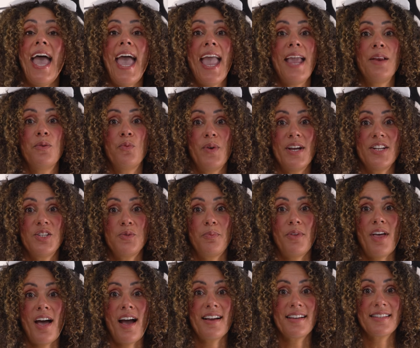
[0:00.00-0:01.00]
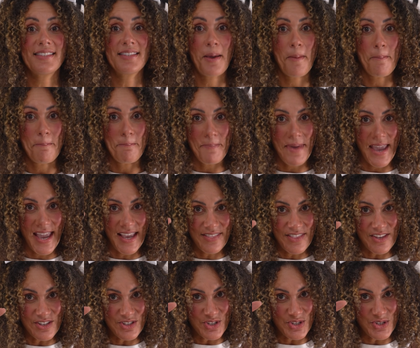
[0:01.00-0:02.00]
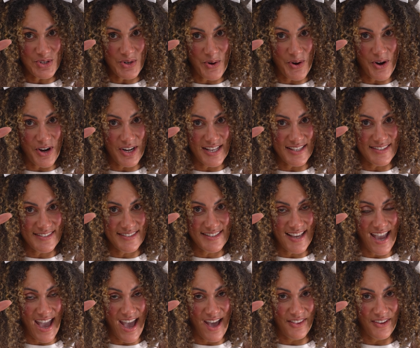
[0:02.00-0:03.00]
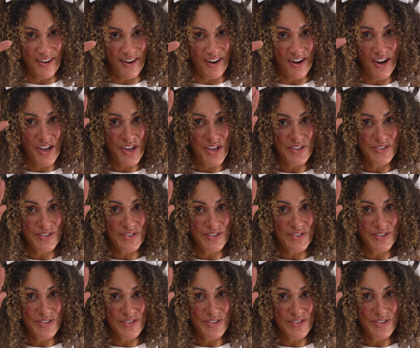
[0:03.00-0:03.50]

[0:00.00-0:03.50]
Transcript: and which blocks make the shortest tower.